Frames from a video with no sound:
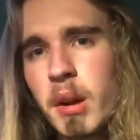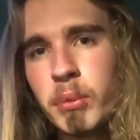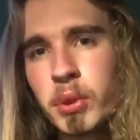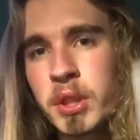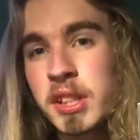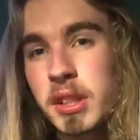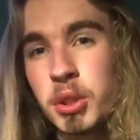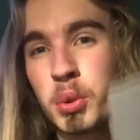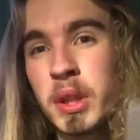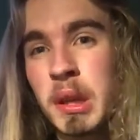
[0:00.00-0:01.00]
I'm not exactly
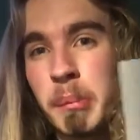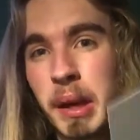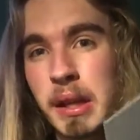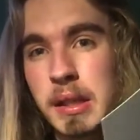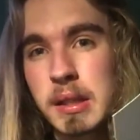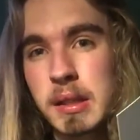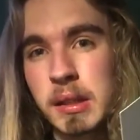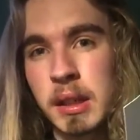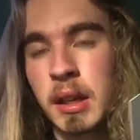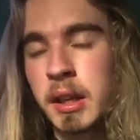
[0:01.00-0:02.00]
sure where they're based.
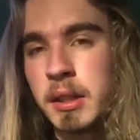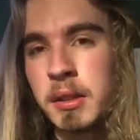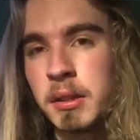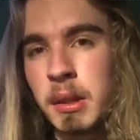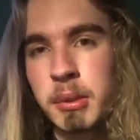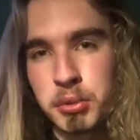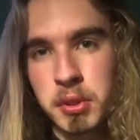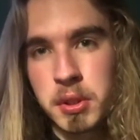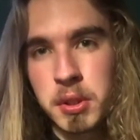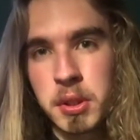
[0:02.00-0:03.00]
I, I didn't do that much
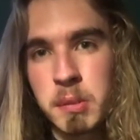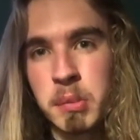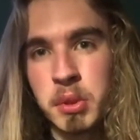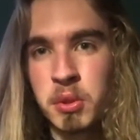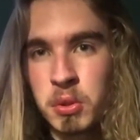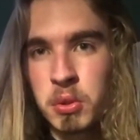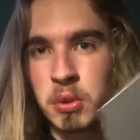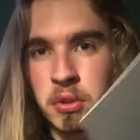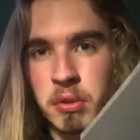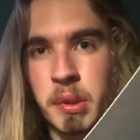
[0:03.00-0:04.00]
research, but do not
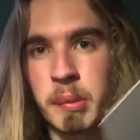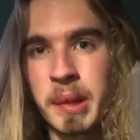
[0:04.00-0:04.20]
order from them.